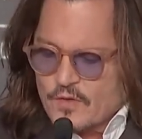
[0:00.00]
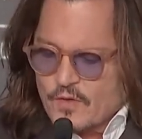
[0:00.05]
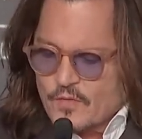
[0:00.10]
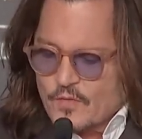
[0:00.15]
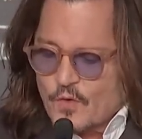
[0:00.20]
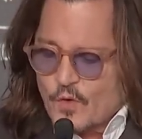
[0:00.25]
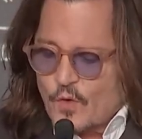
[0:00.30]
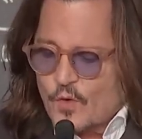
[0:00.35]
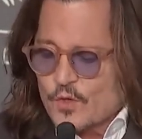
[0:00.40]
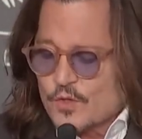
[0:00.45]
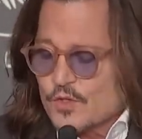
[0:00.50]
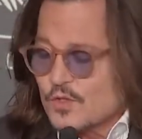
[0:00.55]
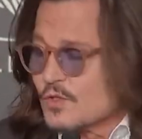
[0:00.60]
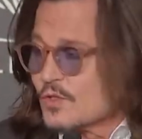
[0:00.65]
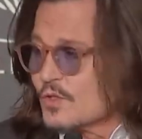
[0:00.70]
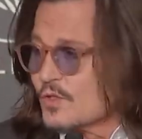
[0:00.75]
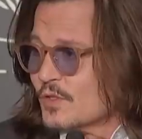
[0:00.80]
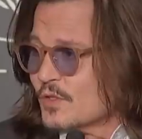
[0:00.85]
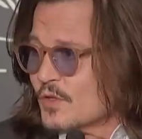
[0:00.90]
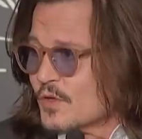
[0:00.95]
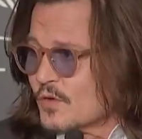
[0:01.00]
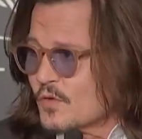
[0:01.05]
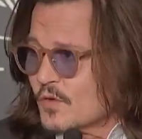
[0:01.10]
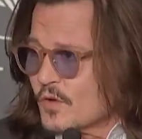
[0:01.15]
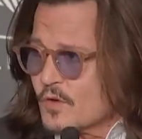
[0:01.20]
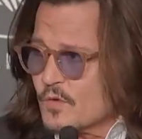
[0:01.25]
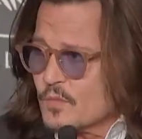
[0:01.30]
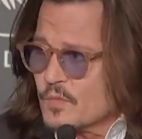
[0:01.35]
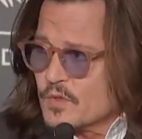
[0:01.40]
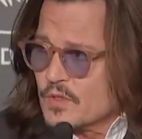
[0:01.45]
Of course, you know,
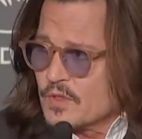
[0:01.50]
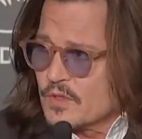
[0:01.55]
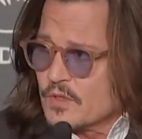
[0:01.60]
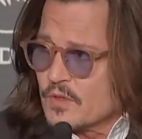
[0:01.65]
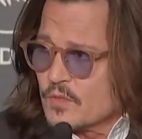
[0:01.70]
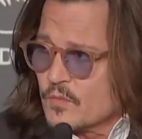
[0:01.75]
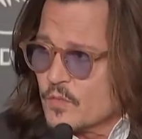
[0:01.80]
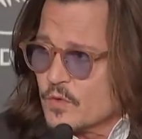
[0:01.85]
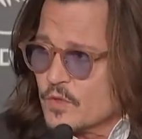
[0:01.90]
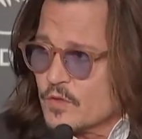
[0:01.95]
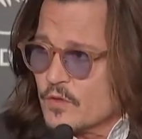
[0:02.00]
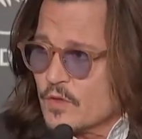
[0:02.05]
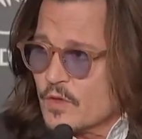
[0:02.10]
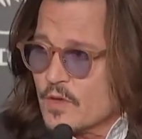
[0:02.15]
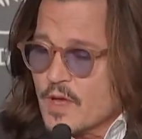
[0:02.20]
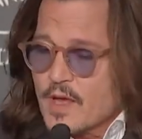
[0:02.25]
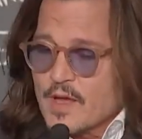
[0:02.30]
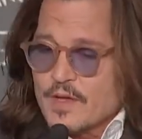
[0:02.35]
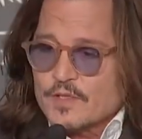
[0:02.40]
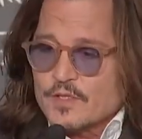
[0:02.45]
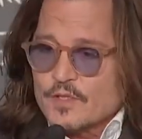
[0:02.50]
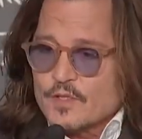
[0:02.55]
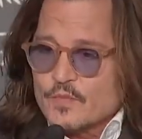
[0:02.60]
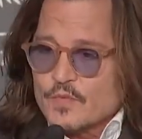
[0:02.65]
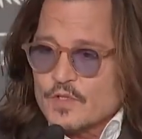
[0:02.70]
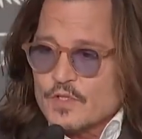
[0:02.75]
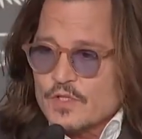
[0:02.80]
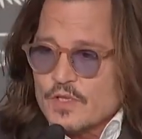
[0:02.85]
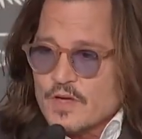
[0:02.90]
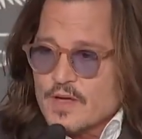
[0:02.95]
I mean, when you're asked to
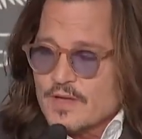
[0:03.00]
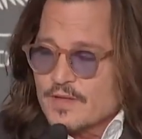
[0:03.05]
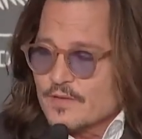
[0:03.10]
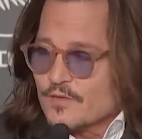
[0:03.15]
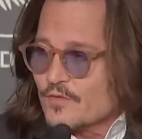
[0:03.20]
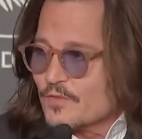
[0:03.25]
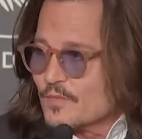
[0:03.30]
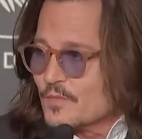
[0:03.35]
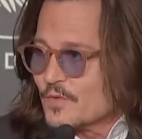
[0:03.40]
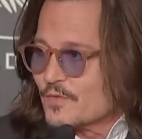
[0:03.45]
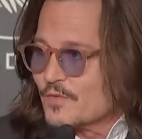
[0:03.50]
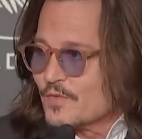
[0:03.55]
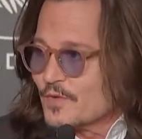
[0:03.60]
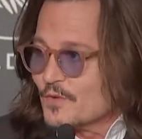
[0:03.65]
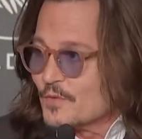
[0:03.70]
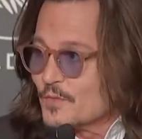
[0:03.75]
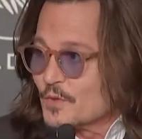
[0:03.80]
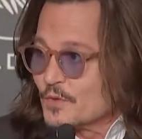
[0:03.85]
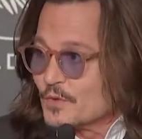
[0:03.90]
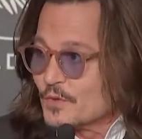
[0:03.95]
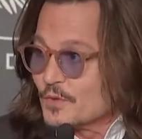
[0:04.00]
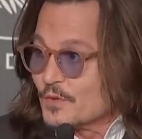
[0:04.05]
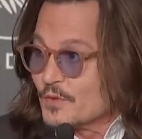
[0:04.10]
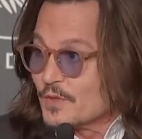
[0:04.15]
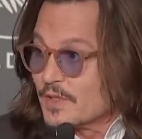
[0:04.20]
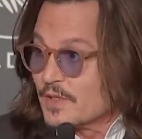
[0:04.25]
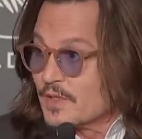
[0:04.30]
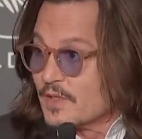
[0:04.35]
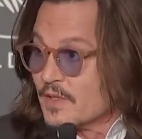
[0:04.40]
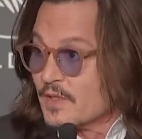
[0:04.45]
resign from a film you're
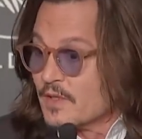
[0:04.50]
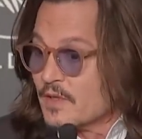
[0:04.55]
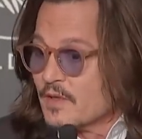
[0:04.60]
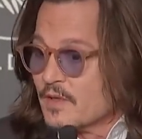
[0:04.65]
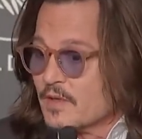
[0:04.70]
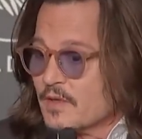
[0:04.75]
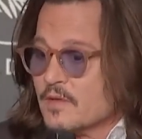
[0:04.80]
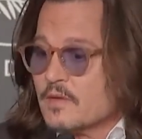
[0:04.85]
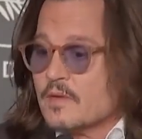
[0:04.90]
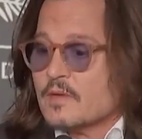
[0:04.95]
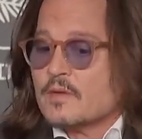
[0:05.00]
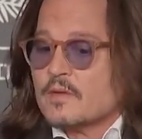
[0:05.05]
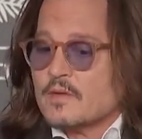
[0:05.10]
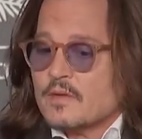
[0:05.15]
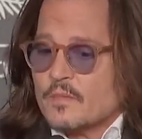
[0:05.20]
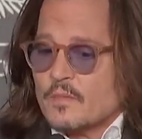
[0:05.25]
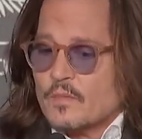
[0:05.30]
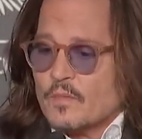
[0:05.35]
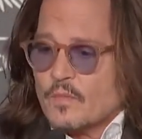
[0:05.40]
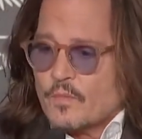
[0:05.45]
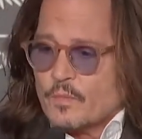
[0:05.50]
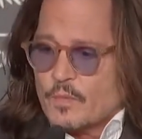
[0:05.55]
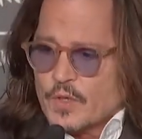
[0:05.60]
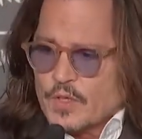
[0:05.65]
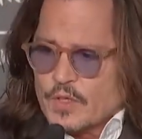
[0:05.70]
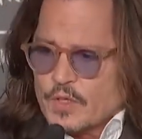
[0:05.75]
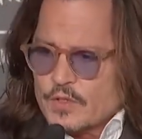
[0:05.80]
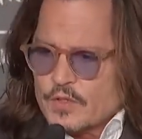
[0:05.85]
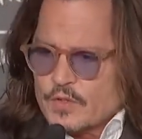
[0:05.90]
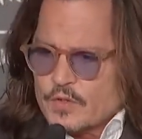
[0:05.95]
doing
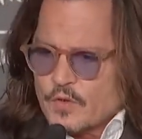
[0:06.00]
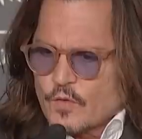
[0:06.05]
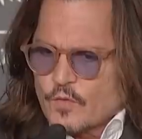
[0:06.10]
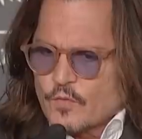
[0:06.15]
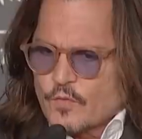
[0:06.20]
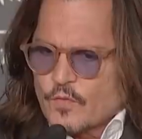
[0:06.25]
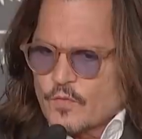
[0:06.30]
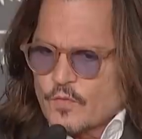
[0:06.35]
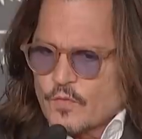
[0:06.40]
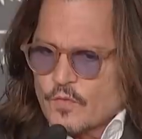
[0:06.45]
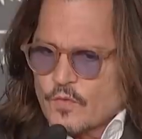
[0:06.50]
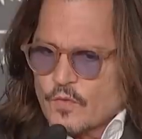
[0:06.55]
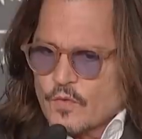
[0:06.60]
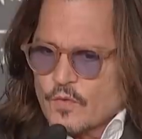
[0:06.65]
because of